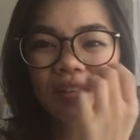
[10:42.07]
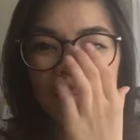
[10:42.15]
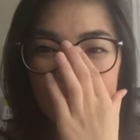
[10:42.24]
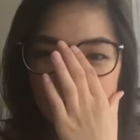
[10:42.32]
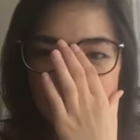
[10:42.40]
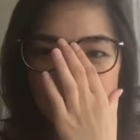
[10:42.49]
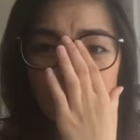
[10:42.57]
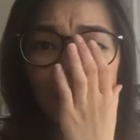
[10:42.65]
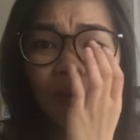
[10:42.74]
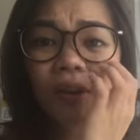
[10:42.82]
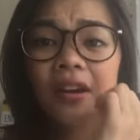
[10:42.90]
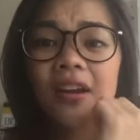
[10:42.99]
So
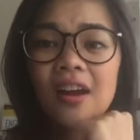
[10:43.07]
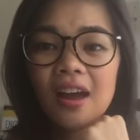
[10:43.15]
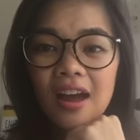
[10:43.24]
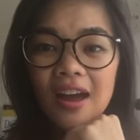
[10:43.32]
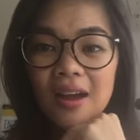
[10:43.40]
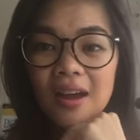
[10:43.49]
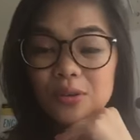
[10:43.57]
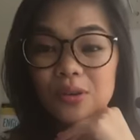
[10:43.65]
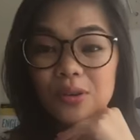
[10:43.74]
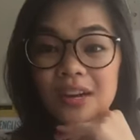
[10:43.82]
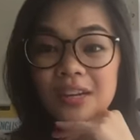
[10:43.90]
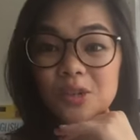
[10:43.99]
I'm not
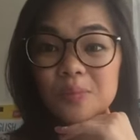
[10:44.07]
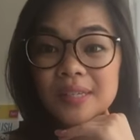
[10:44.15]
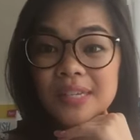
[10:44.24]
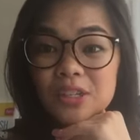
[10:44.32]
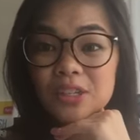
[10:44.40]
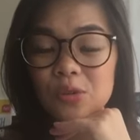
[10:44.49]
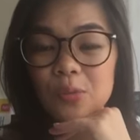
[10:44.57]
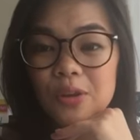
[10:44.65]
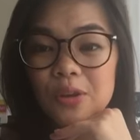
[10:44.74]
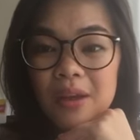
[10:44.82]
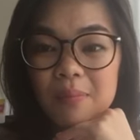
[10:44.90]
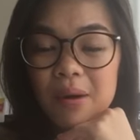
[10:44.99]
100% sure what you
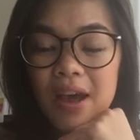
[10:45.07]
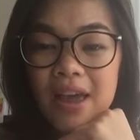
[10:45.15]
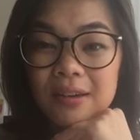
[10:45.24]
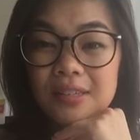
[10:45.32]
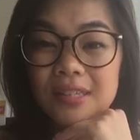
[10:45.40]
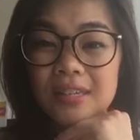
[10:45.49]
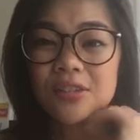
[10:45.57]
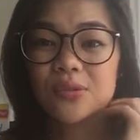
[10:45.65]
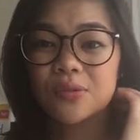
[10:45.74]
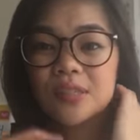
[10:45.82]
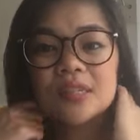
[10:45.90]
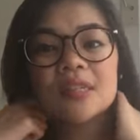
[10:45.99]
mean by outside
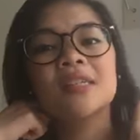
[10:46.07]
sources,